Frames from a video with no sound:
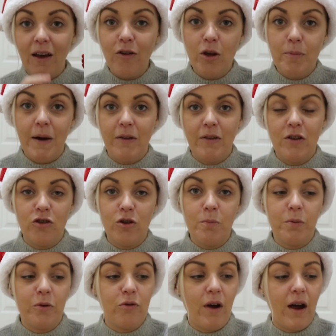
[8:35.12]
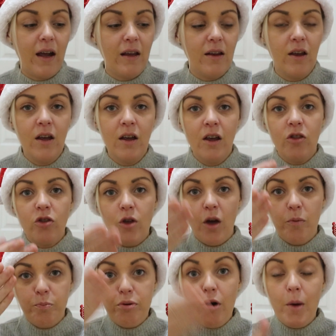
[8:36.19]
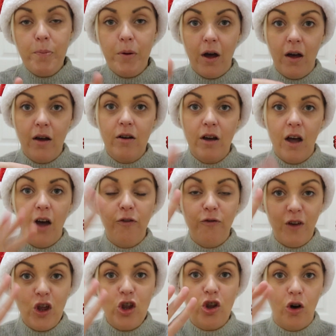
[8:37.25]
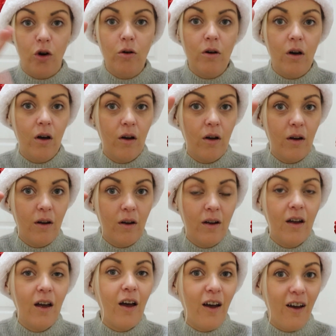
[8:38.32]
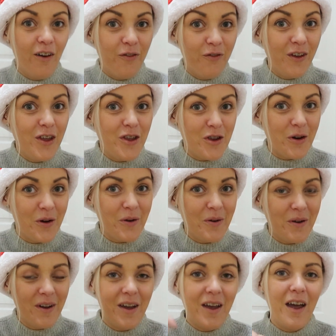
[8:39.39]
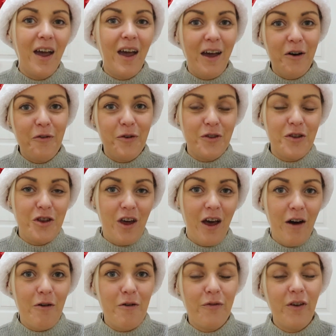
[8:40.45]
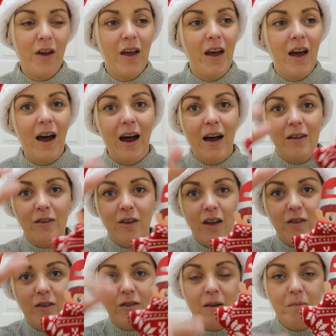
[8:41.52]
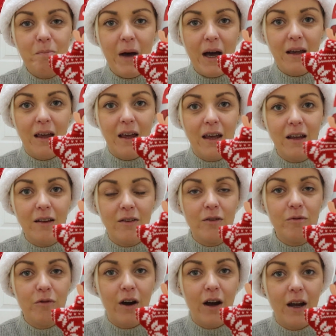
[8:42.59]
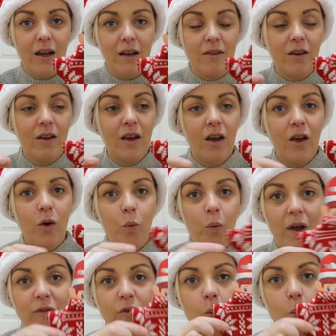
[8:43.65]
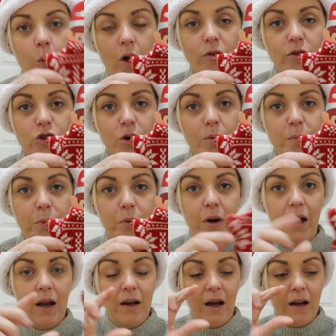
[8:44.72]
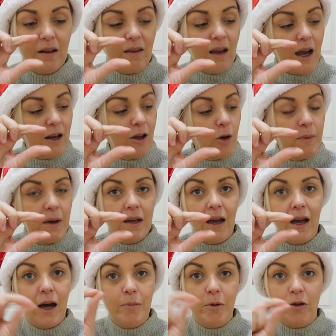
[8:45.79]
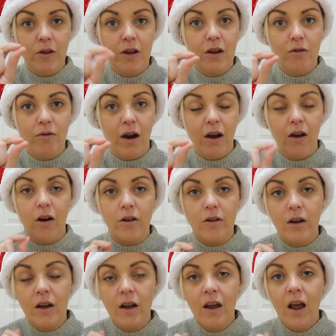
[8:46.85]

tell you about these jumpers, right, that are proper, official Elf on the Shelf has a slim packet, right, with 1 jumper in and a tiny little bit of cardboard that you can write on.